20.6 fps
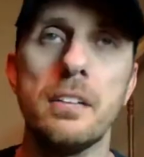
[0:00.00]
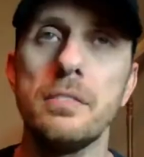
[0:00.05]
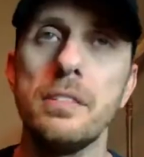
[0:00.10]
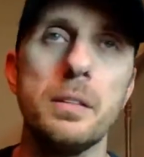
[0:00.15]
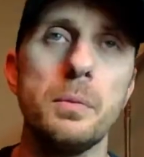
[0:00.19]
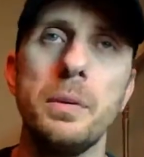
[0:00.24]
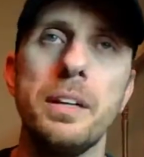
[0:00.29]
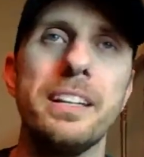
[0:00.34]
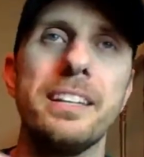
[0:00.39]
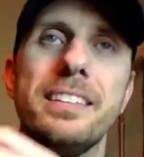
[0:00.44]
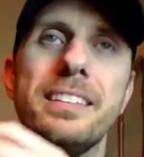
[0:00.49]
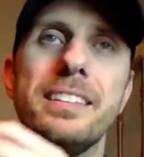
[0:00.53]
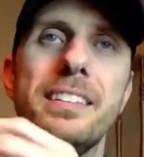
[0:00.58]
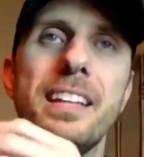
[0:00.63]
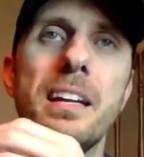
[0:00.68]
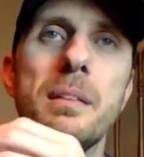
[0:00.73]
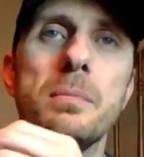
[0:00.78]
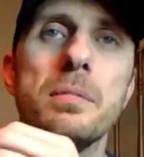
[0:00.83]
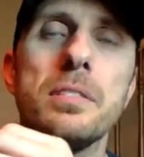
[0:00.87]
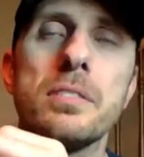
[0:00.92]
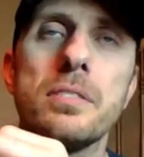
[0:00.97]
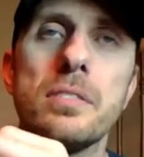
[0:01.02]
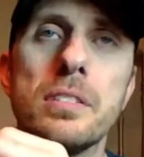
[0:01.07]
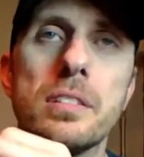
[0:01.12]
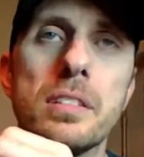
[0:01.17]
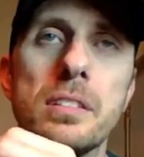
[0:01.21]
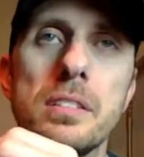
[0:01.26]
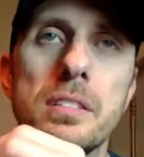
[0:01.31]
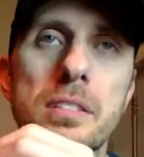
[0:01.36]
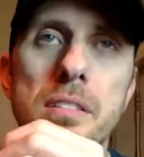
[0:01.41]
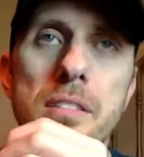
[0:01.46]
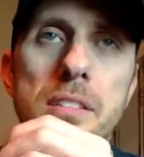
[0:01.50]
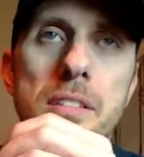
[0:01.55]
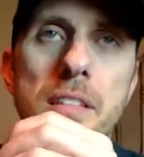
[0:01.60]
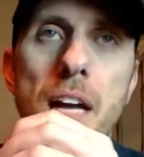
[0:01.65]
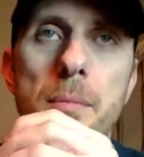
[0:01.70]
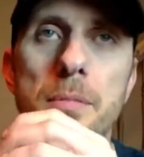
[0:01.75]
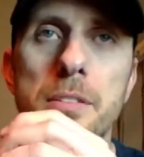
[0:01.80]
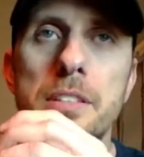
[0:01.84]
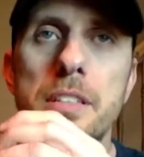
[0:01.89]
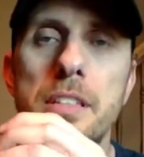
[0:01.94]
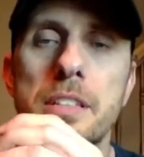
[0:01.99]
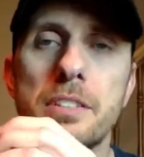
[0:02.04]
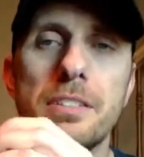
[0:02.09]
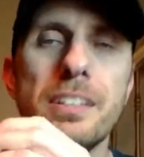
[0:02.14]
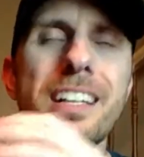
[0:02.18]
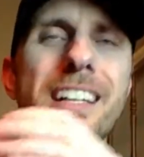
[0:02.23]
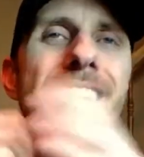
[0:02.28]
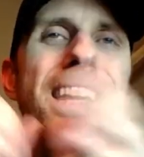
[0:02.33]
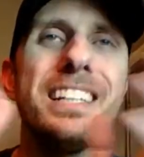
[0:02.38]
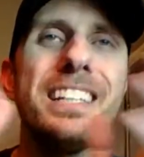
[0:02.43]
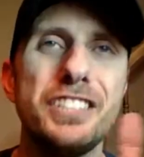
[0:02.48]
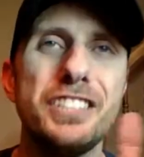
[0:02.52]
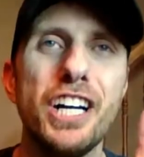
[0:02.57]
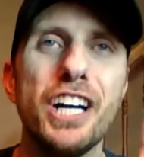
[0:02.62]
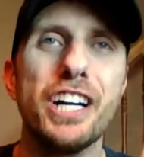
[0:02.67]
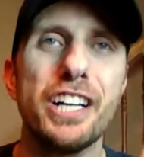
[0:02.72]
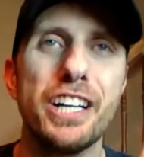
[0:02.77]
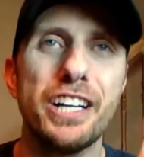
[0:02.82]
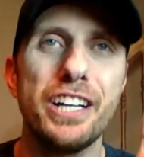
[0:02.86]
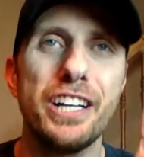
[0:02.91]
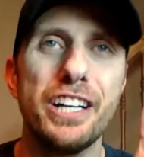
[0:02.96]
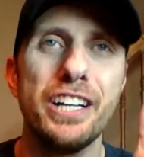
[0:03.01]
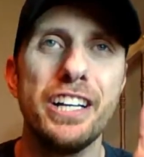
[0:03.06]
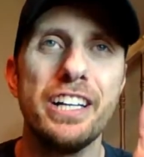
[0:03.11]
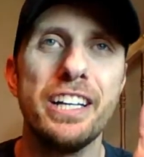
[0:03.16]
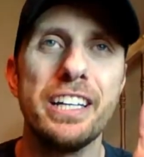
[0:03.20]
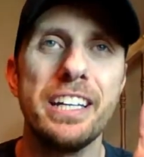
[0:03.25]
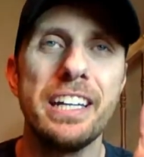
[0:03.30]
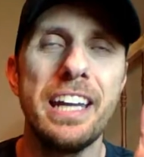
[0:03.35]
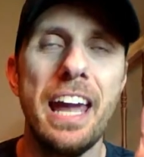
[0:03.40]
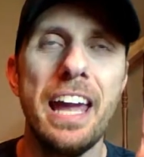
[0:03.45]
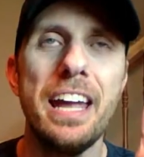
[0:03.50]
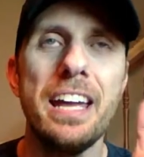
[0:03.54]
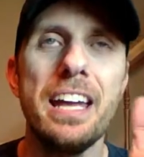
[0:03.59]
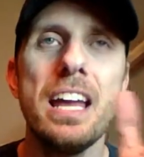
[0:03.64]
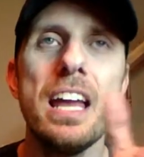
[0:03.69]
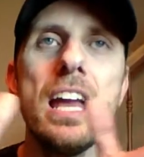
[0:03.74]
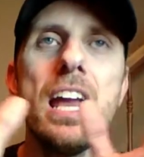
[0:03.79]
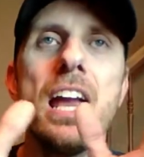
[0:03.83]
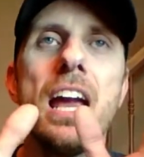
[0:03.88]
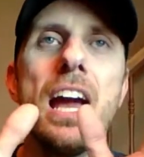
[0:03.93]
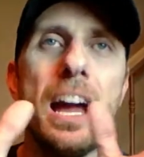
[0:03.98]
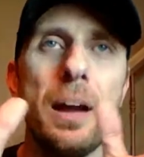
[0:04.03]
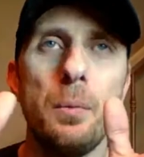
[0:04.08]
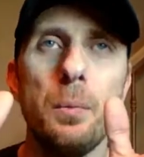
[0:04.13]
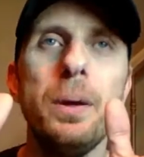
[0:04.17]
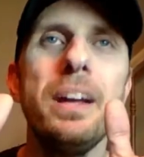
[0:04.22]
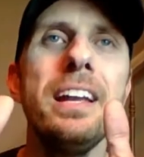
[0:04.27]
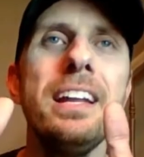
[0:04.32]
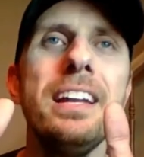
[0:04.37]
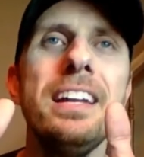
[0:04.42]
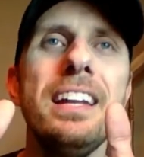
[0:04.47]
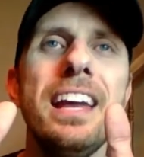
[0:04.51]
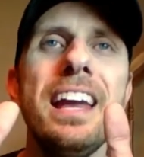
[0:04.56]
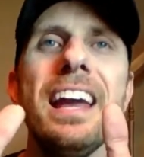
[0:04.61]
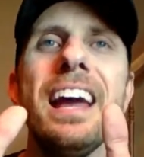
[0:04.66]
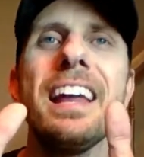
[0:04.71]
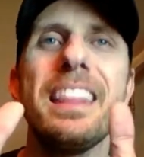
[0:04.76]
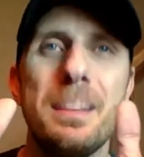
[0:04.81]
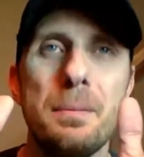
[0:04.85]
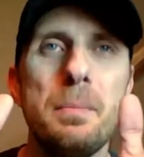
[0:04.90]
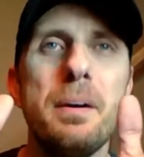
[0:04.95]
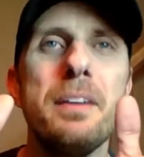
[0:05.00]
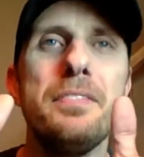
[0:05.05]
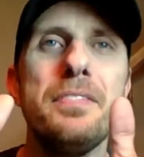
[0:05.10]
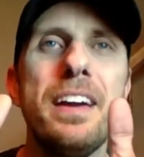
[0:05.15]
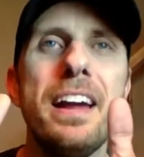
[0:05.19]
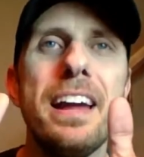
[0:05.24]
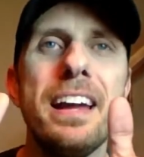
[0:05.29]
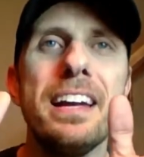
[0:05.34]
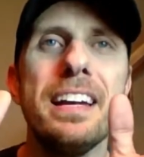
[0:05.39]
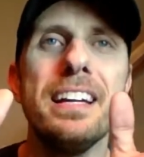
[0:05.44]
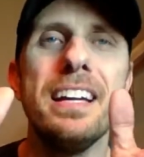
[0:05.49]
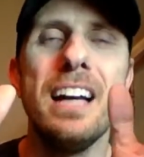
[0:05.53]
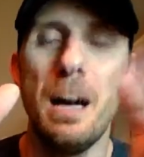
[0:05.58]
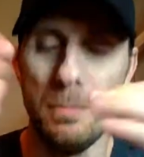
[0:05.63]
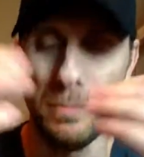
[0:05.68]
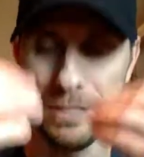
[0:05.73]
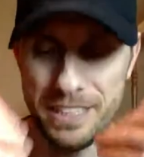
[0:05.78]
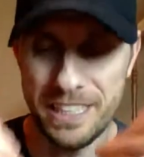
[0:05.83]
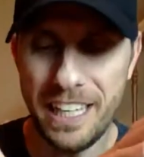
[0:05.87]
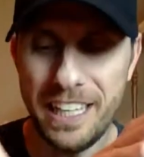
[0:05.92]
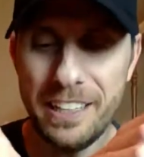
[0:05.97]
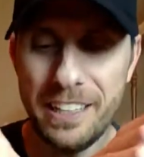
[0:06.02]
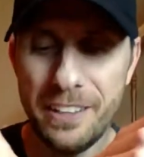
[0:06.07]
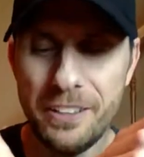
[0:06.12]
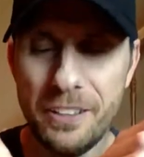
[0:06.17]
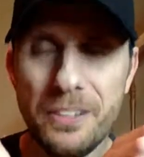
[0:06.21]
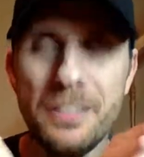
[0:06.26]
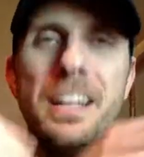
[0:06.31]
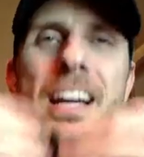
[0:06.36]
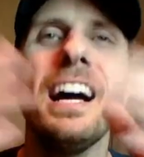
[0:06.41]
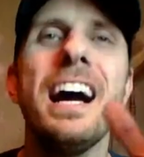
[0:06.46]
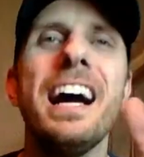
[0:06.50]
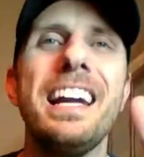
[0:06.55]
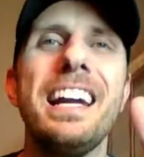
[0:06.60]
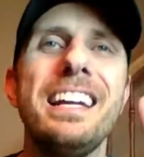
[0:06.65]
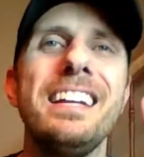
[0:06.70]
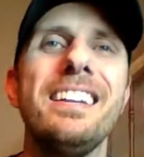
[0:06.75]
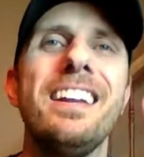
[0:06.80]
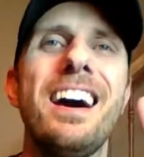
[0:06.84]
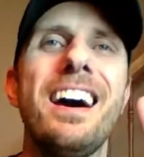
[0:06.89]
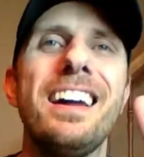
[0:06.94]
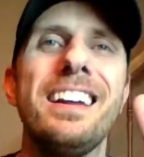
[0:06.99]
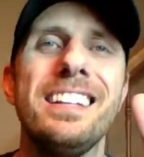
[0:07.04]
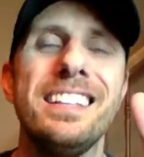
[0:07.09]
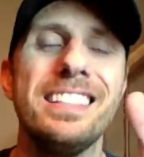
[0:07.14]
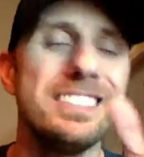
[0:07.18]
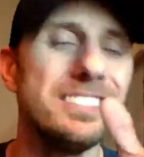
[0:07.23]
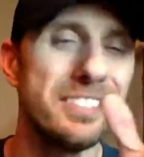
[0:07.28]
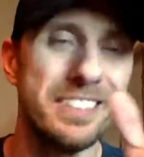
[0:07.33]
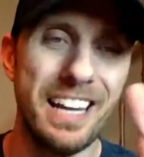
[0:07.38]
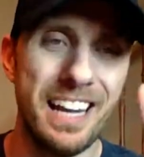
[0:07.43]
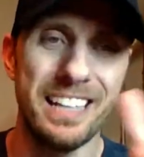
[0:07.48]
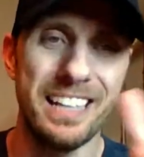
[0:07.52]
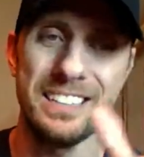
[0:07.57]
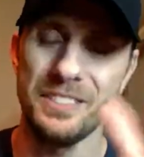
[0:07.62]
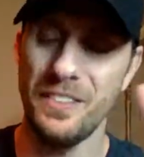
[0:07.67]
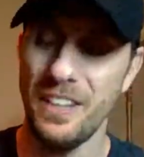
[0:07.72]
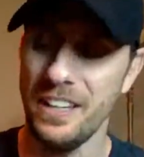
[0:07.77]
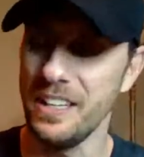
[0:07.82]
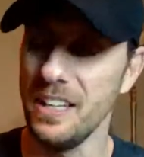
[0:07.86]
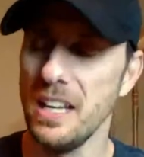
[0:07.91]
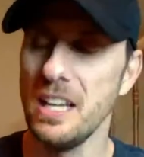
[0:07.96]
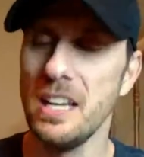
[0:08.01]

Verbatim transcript: win at the tables or the, or the slot machines or any of that junk. Okay, I win at the buffet. I'm skinny dude. I eat a lot. It's okay. It's fine.